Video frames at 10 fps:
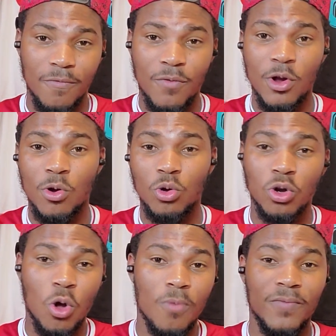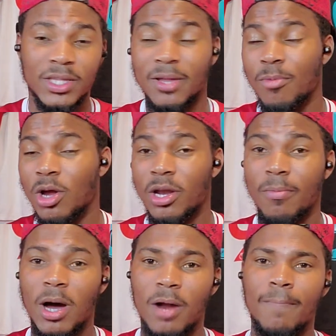Very good, comfortable on the
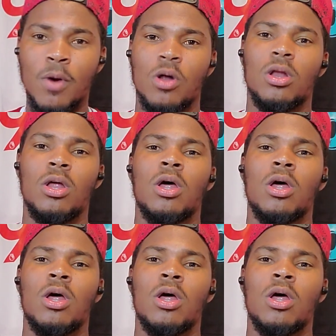ball. But